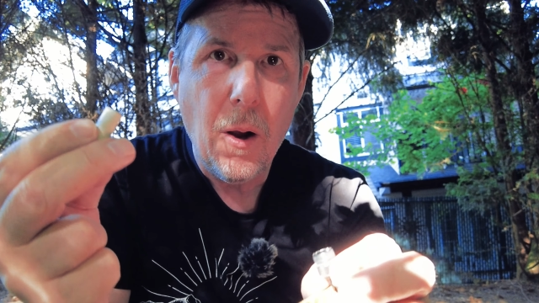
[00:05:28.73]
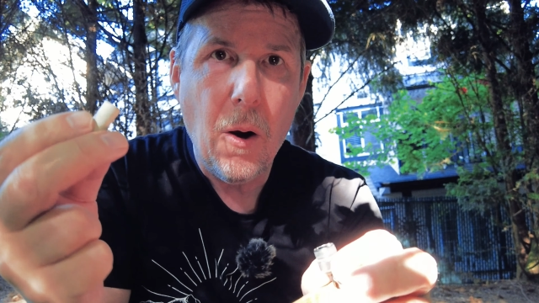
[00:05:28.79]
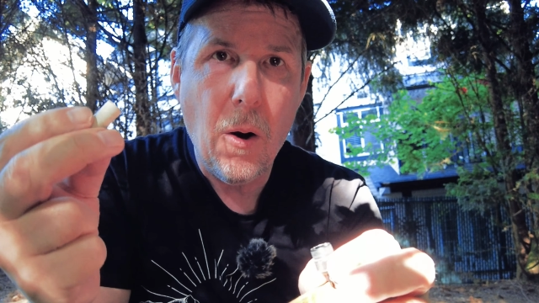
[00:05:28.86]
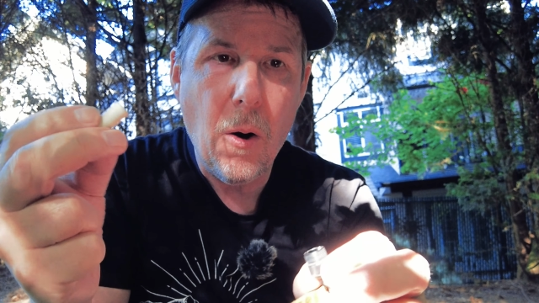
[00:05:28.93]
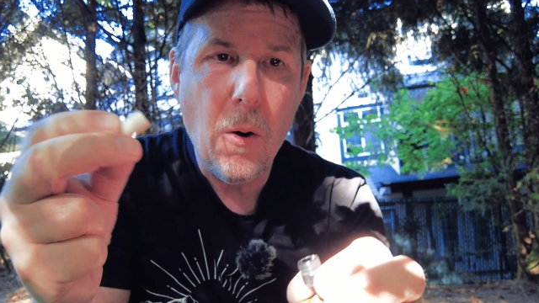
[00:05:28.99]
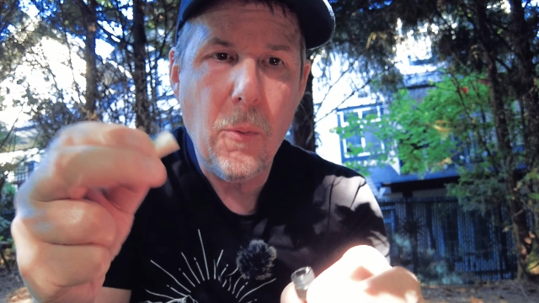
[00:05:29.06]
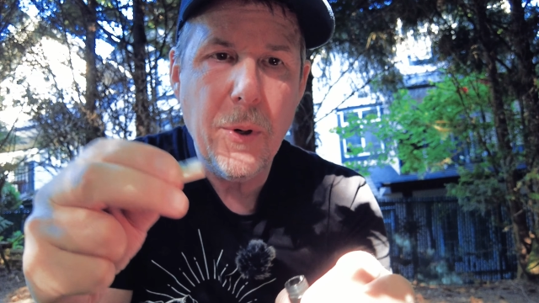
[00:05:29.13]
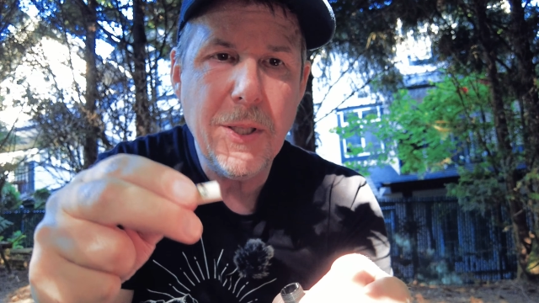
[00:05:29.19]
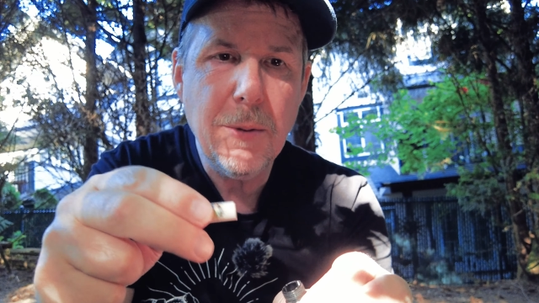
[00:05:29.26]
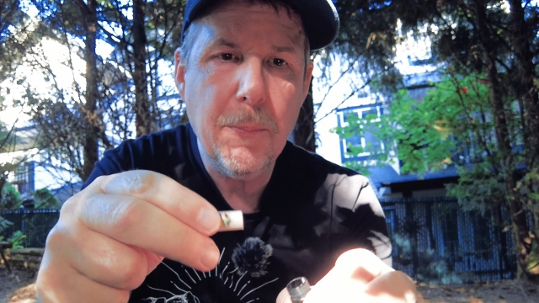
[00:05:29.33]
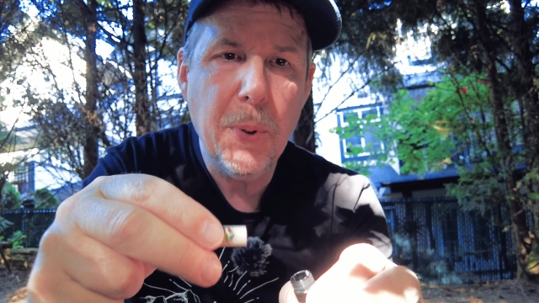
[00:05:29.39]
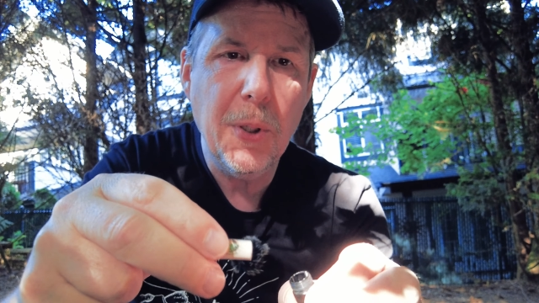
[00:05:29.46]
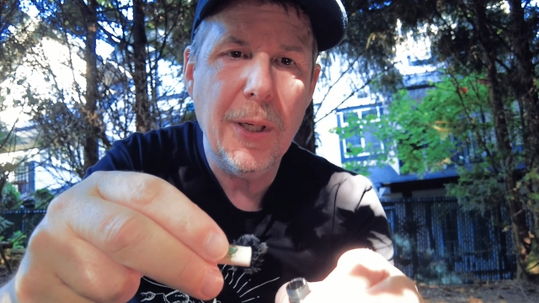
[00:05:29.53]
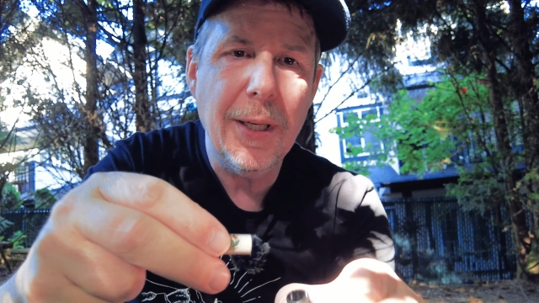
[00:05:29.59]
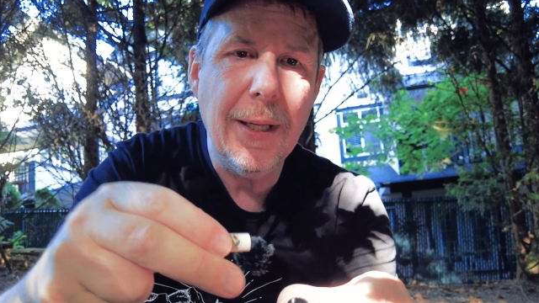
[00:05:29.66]
always
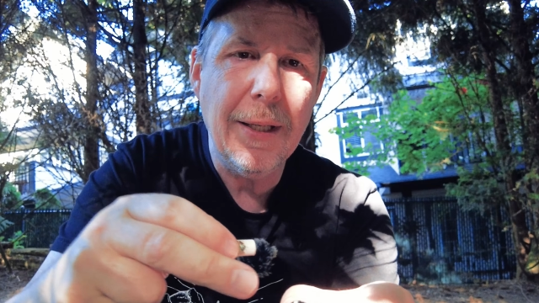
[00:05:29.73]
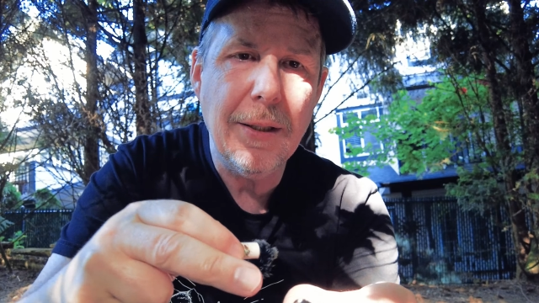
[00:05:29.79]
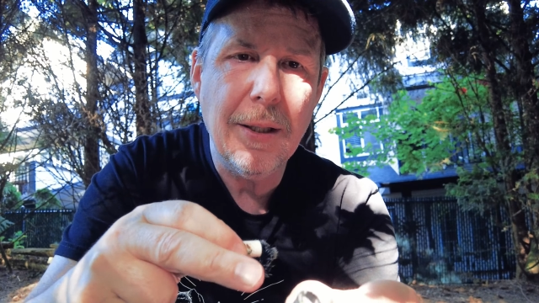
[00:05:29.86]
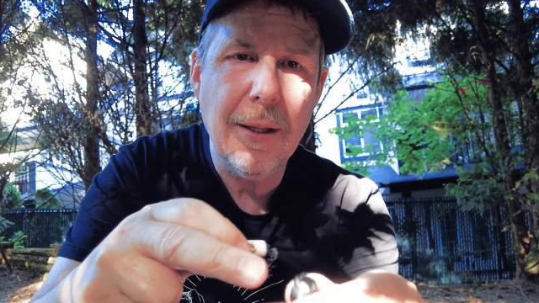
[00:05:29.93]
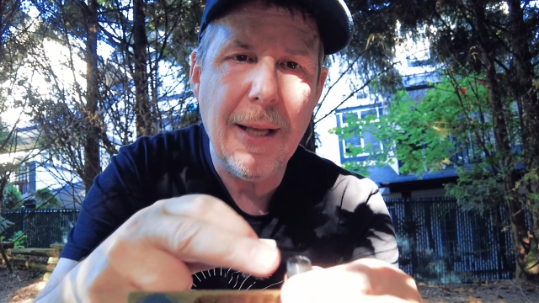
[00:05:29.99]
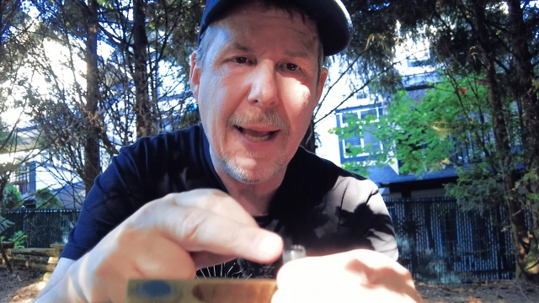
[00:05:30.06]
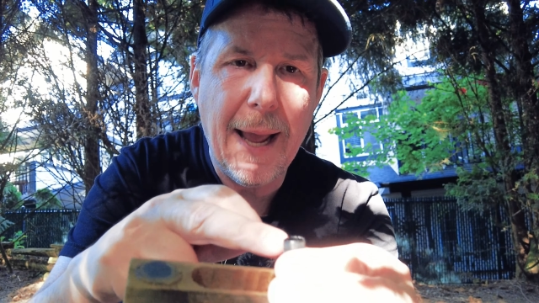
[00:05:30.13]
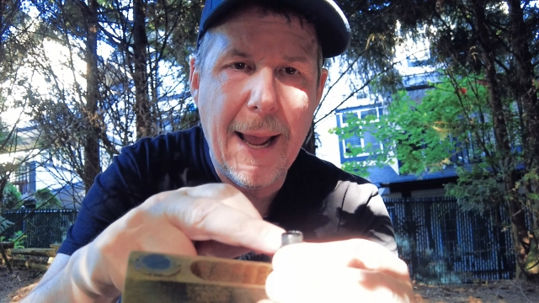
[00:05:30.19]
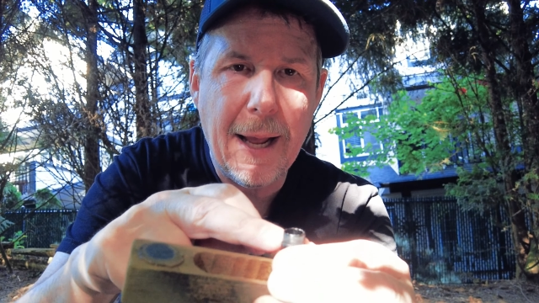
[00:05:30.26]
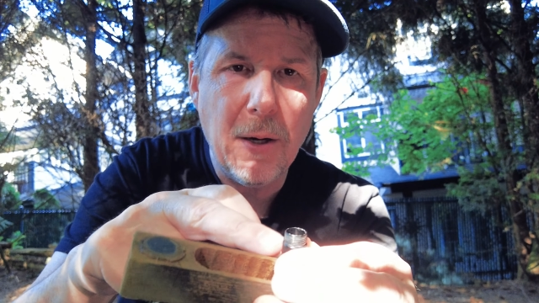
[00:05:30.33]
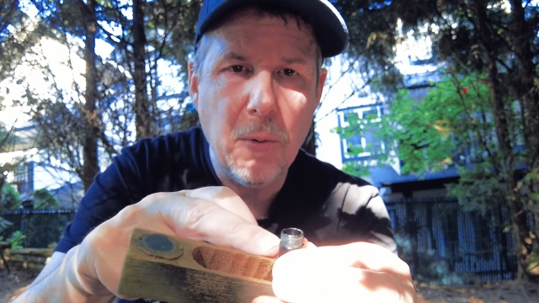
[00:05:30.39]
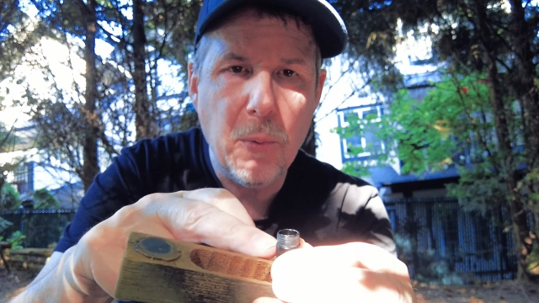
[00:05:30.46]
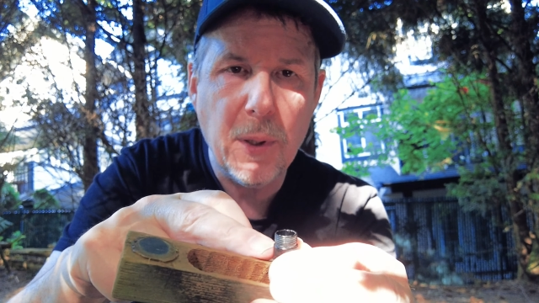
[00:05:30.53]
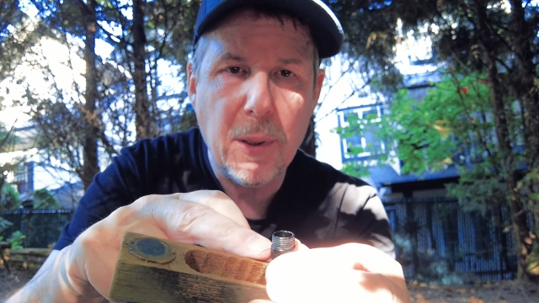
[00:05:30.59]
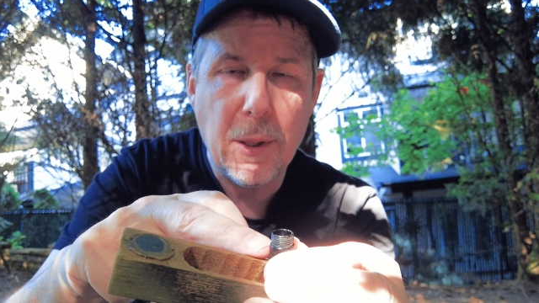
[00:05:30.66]
put it into the
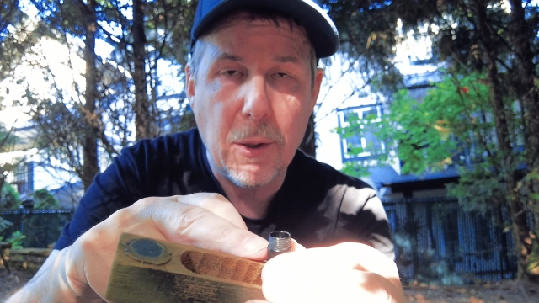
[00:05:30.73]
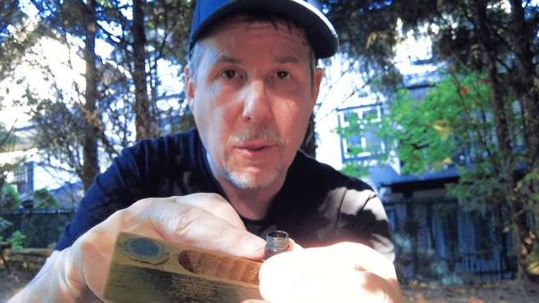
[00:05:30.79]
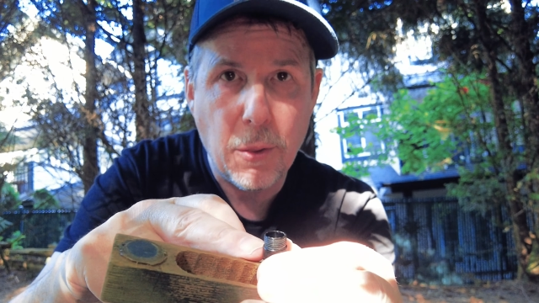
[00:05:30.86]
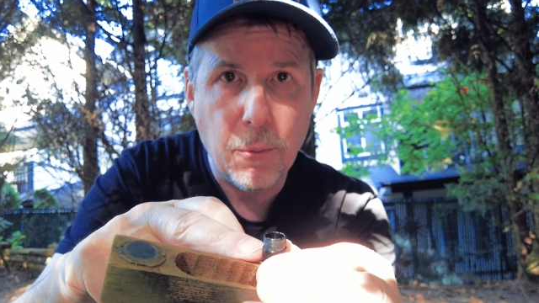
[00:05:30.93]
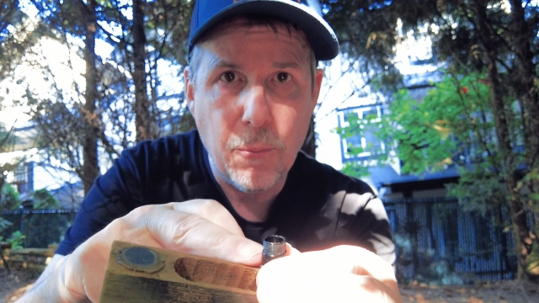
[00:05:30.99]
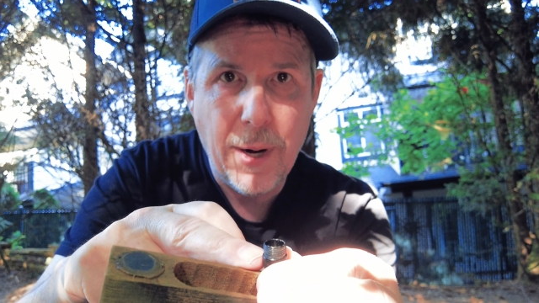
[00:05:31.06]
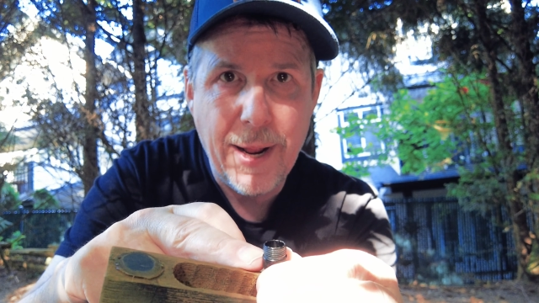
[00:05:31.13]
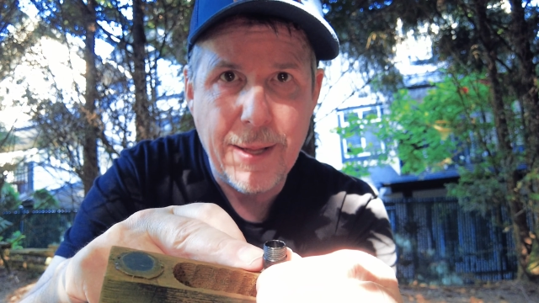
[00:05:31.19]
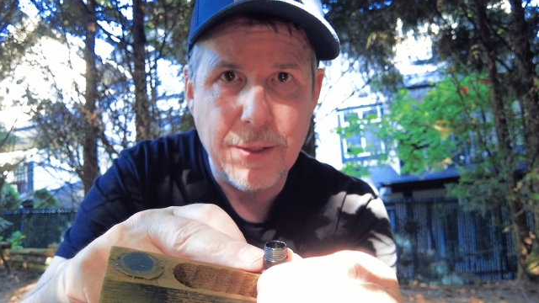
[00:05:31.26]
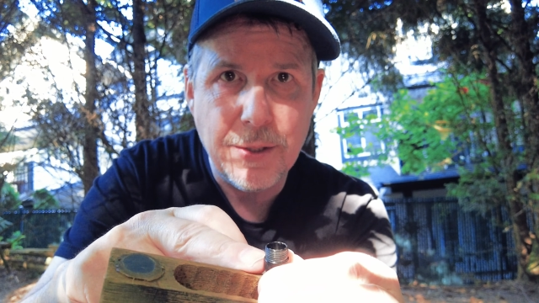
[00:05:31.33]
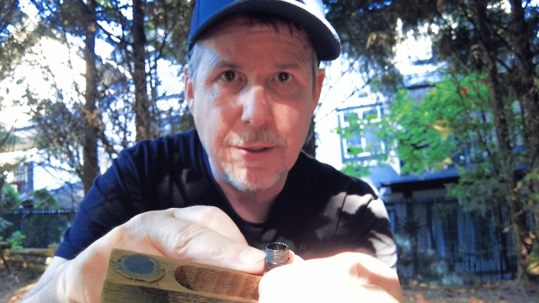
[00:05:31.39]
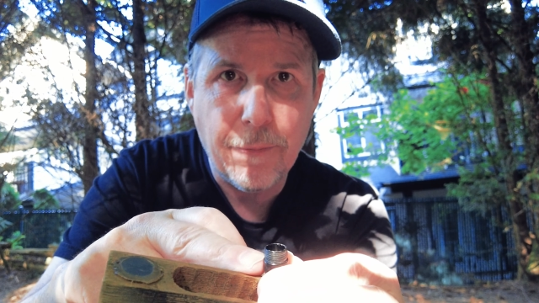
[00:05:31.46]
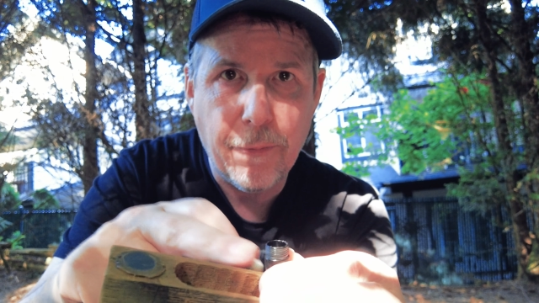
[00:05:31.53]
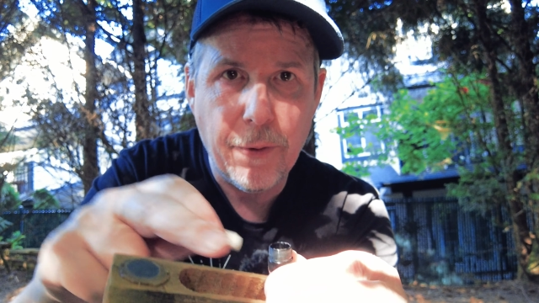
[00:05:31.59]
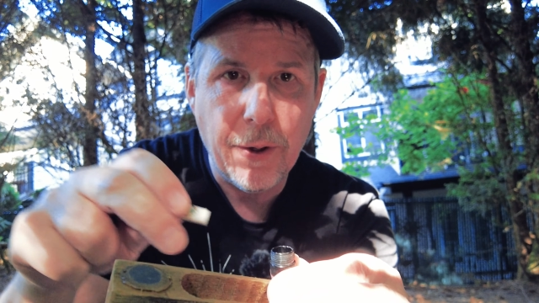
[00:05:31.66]
end with the
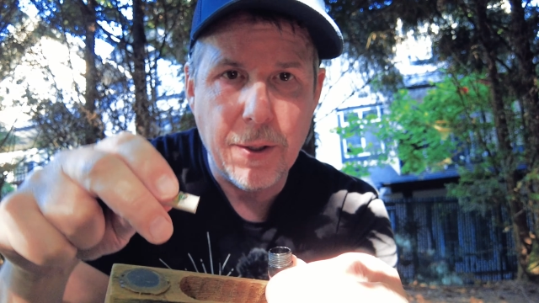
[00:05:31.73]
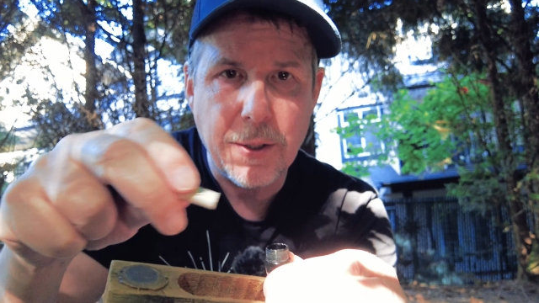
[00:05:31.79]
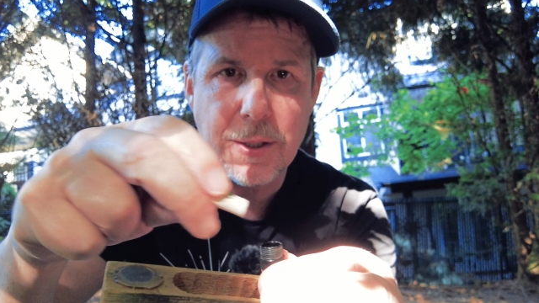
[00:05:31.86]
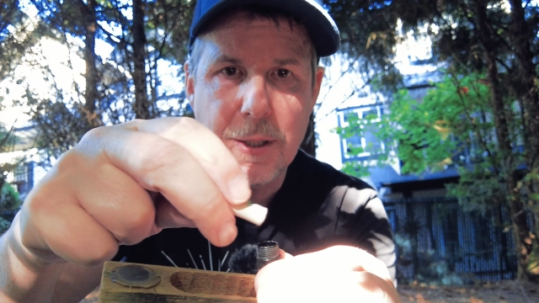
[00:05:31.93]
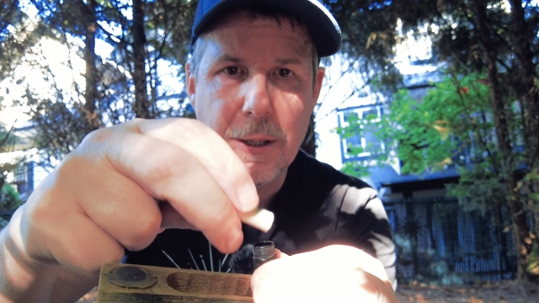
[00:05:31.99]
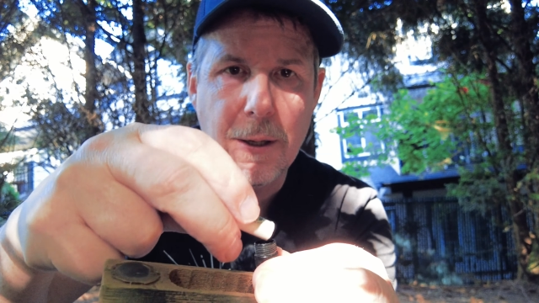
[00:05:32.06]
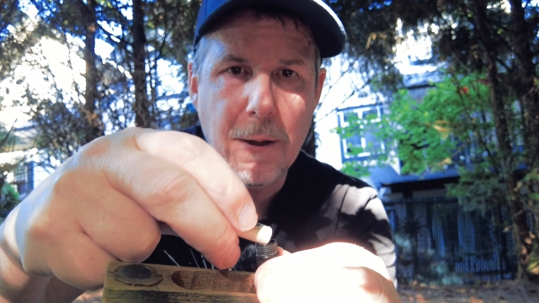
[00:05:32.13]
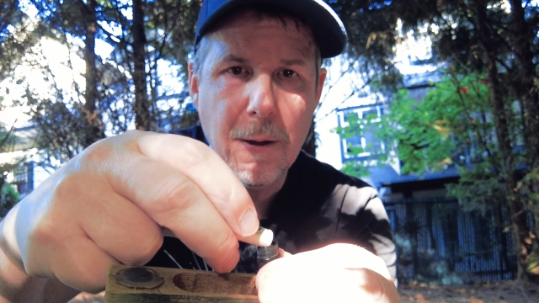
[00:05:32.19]
threads first.